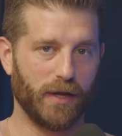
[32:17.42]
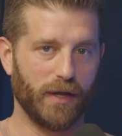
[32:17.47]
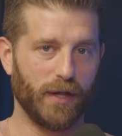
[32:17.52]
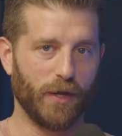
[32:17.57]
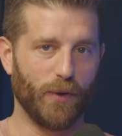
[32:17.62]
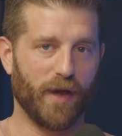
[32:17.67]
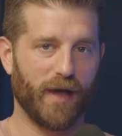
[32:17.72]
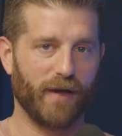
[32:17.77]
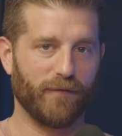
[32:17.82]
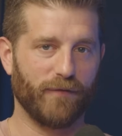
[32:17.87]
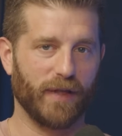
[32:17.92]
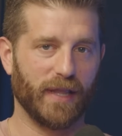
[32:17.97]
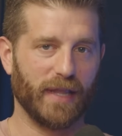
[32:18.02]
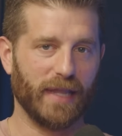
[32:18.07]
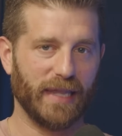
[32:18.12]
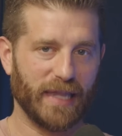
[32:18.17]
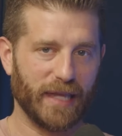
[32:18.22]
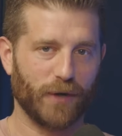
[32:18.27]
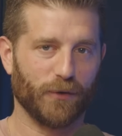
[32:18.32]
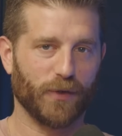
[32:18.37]
You have
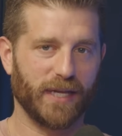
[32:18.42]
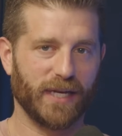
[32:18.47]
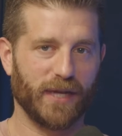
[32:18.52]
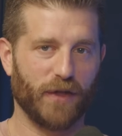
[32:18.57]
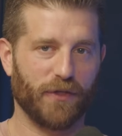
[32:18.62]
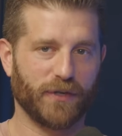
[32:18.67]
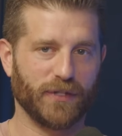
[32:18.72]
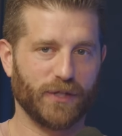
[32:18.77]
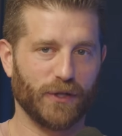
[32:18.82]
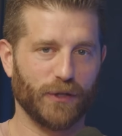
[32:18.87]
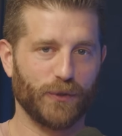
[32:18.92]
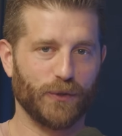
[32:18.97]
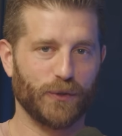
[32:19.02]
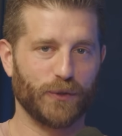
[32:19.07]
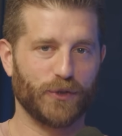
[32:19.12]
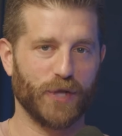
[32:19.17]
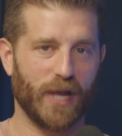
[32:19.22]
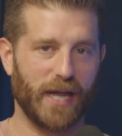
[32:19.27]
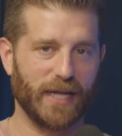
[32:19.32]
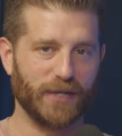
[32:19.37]
literally nothing to
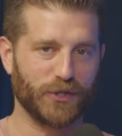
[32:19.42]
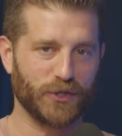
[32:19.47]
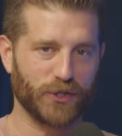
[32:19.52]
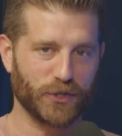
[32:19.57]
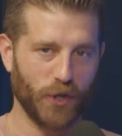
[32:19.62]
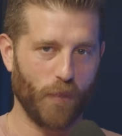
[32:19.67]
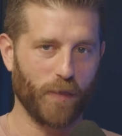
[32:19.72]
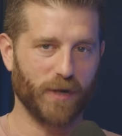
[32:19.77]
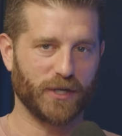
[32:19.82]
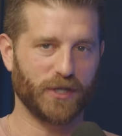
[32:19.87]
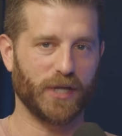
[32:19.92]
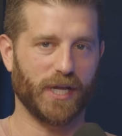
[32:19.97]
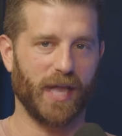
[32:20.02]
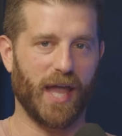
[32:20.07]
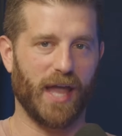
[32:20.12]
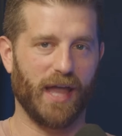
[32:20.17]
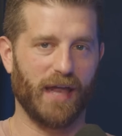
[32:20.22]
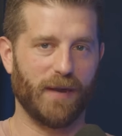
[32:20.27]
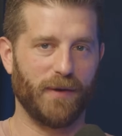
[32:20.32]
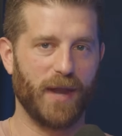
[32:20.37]
lose and so much to
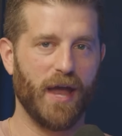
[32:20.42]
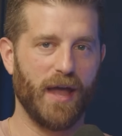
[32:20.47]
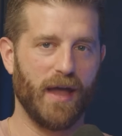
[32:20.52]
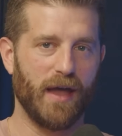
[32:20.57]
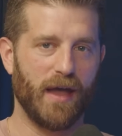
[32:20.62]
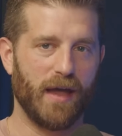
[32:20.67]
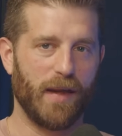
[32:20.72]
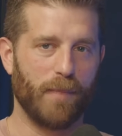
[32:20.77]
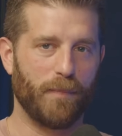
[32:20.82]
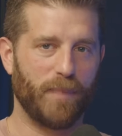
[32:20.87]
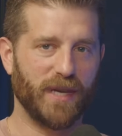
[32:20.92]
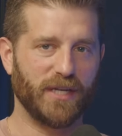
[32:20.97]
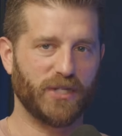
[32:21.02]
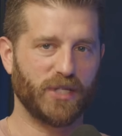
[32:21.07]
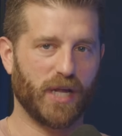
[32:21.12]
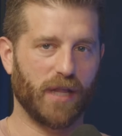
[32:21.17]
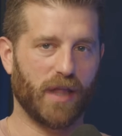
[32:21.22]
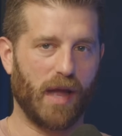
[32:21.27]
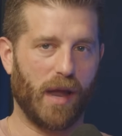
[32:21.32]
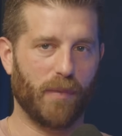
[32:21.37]
gain.
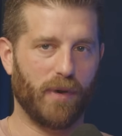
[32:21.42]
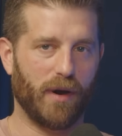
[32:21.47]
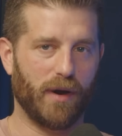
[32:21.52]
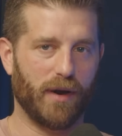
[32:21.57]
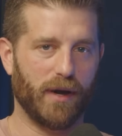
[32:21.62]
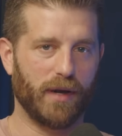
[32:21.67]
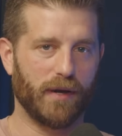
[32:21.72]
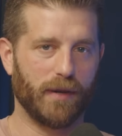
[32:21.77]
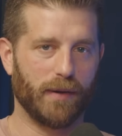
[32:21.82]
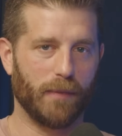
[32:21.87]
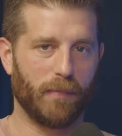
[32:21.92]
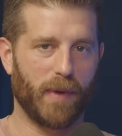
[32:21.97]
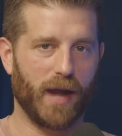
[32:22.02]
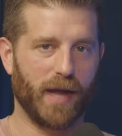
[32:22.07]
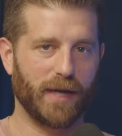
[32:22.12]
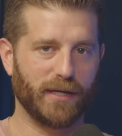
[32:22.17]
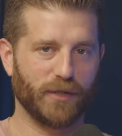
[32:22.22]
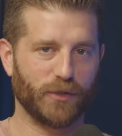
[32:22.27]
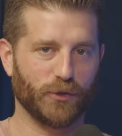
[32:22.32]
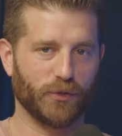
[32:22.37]
PJ Library,
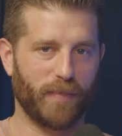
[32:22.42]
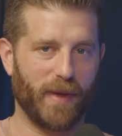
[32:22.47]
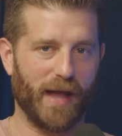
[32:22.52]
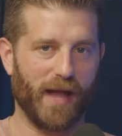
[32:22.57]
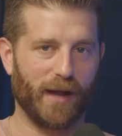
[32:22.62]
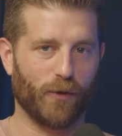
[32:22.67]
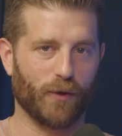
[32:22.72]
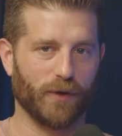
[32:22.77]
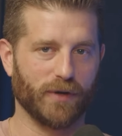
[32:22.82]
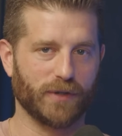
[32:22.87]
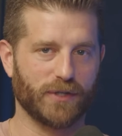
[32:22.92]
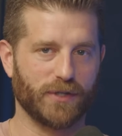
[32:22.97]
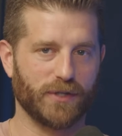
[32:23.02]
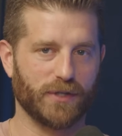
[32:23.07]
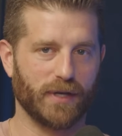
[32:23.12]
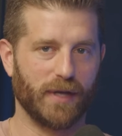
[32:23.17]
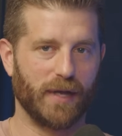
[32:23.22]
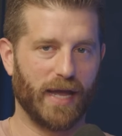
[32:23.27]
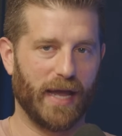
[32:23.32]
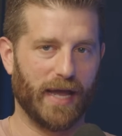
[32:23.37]
my initials
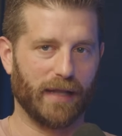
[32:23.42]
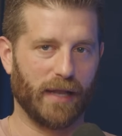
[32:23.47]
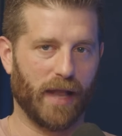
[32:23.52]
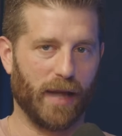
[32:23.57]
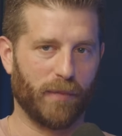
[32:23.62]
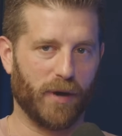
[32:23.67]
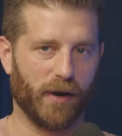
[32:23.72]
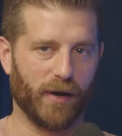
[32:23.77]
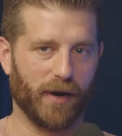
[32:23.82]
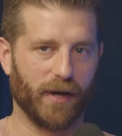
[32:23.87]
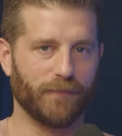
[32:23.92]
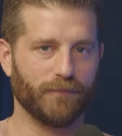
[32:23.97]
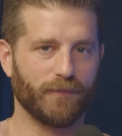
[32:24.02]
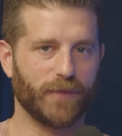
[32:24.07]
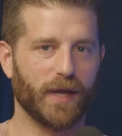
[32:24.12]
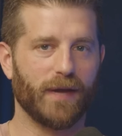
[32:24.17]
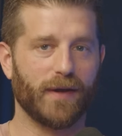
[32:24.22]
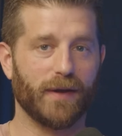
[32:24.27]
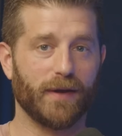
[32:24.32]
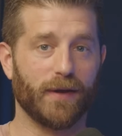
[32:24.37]
backwards, and library.
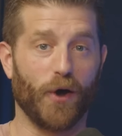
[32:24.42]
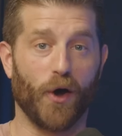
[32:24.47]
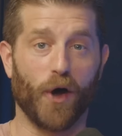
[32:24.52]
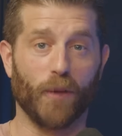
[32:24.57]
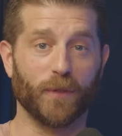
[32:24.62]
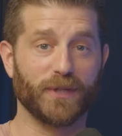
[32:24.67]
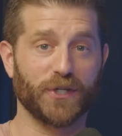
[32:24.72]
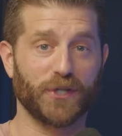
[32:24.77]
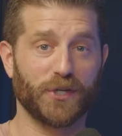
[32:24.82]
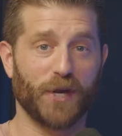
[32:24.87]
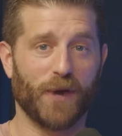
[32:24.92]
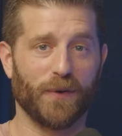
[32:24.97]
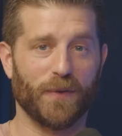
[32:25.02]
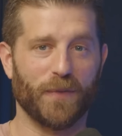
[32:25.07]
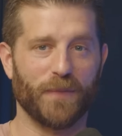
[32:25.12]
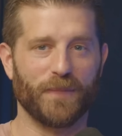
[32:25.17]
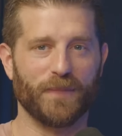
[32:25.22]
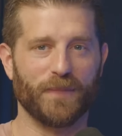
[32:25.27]
On with the show.